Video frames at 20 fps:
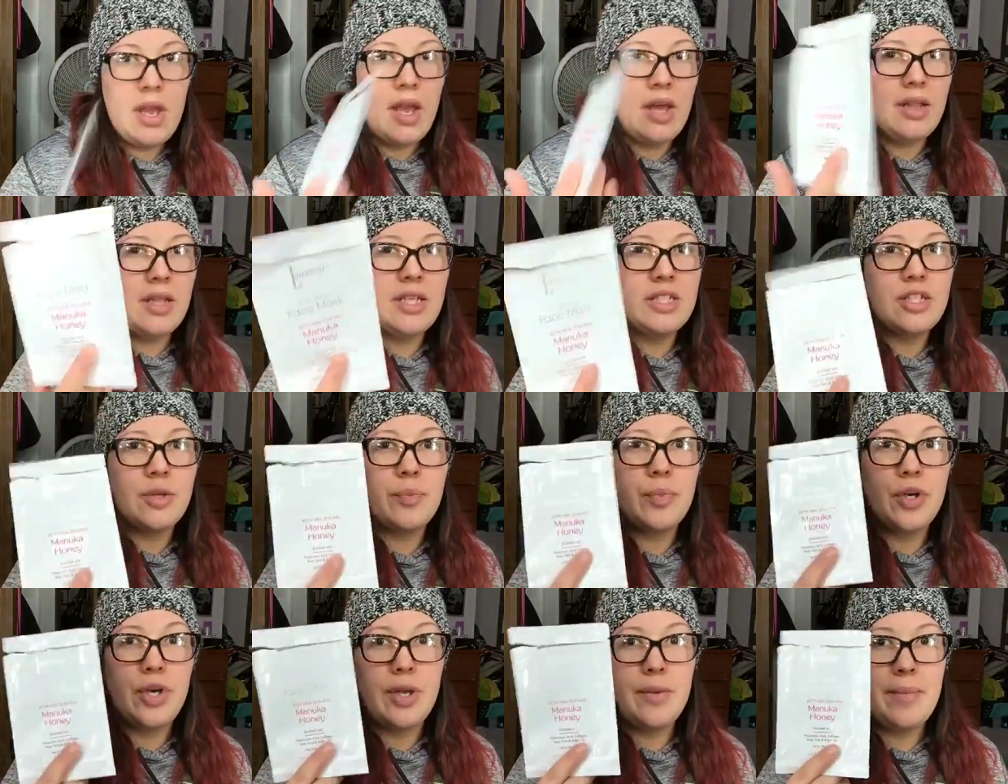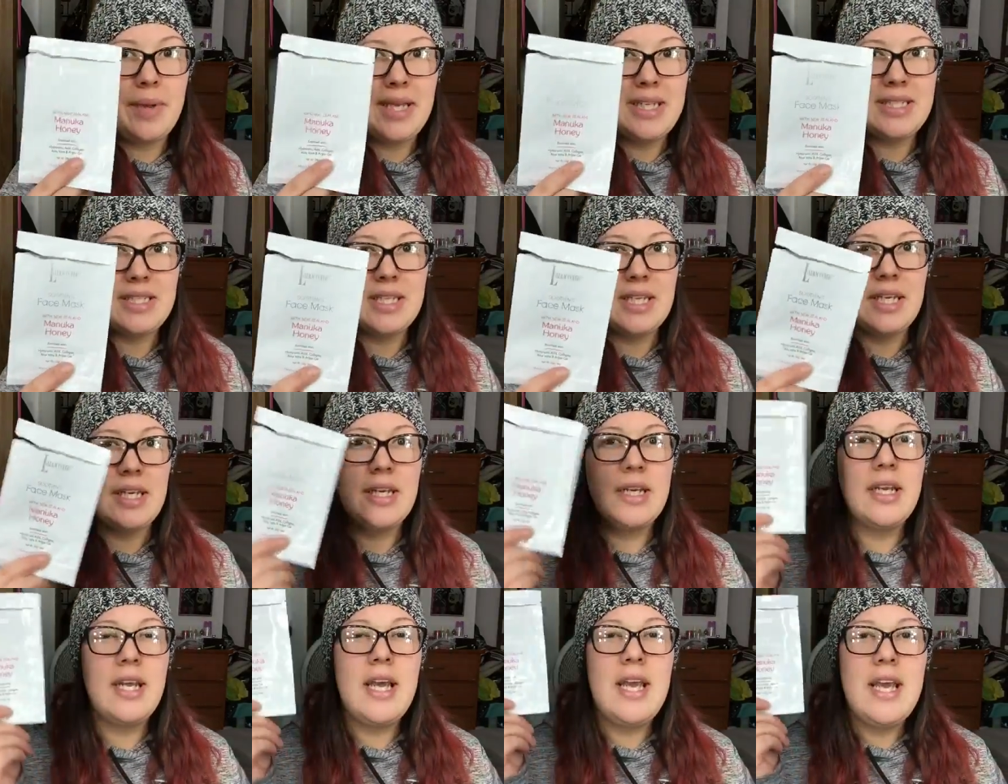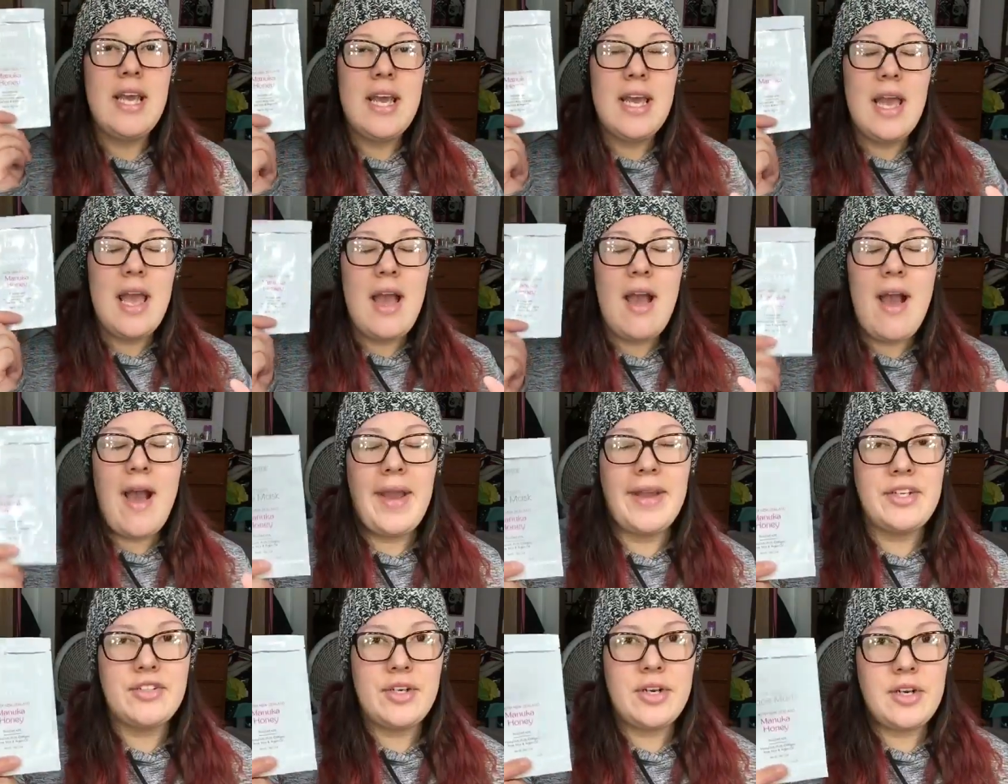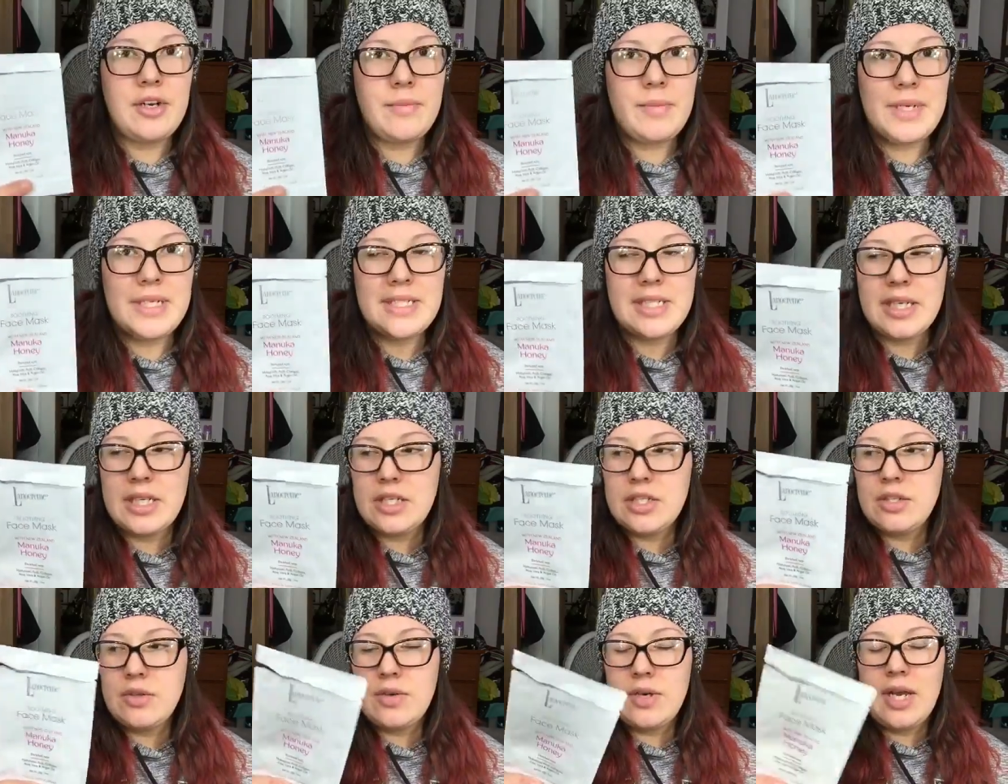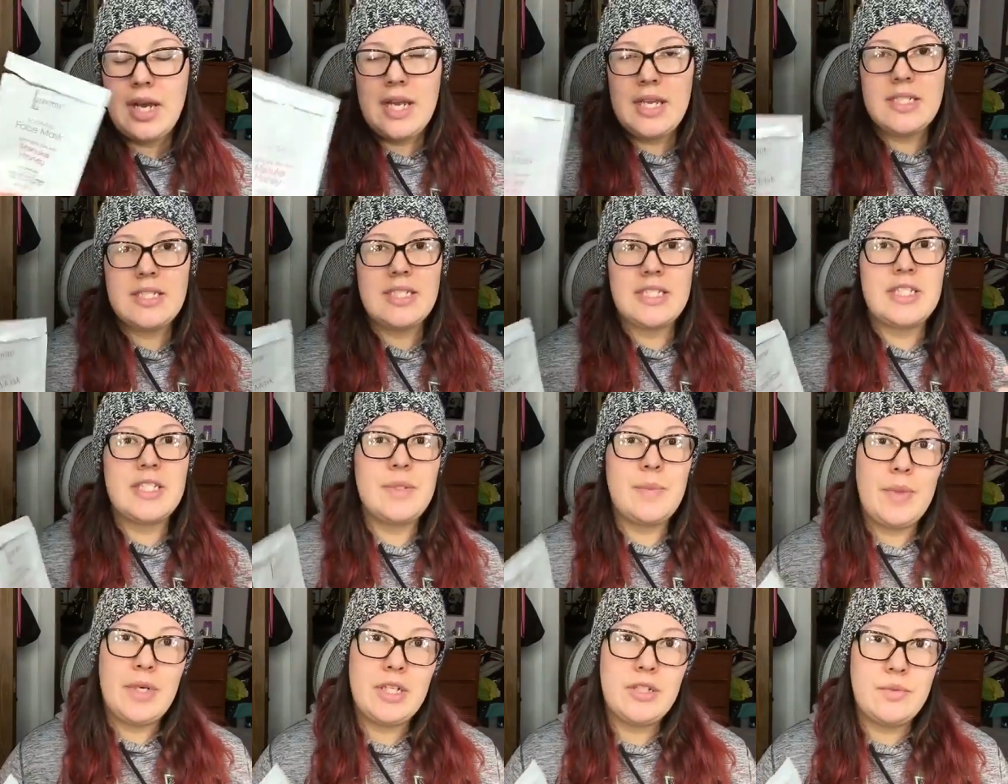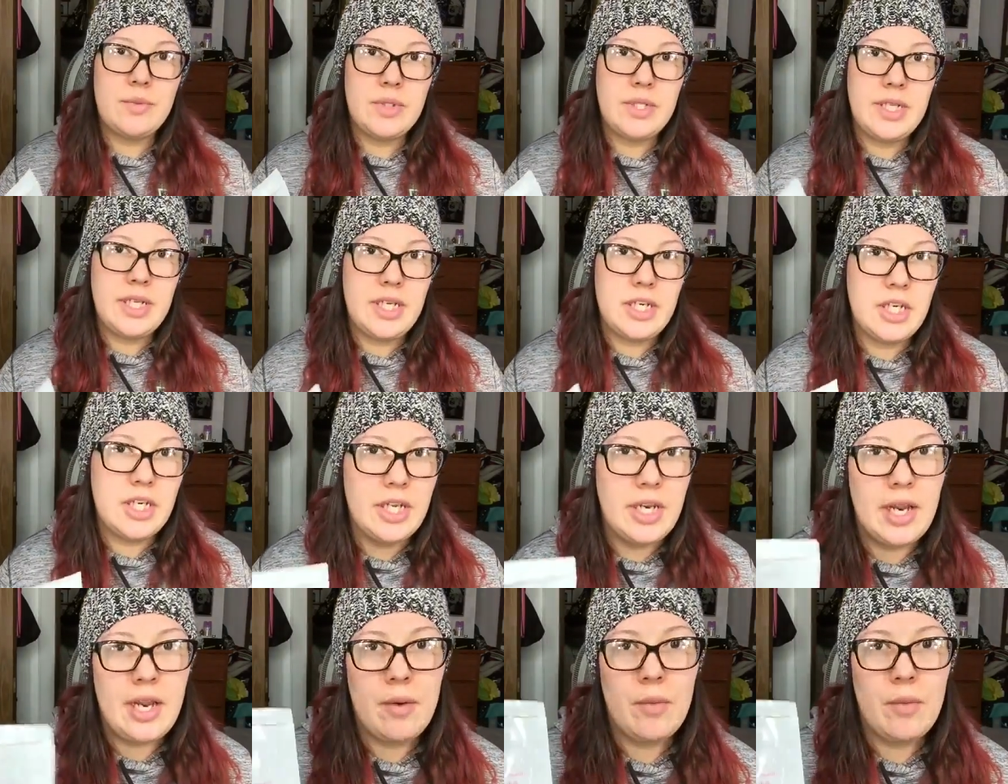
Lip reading: And these are pretty amazing. It hydrated my skin so nice. It smelled really good.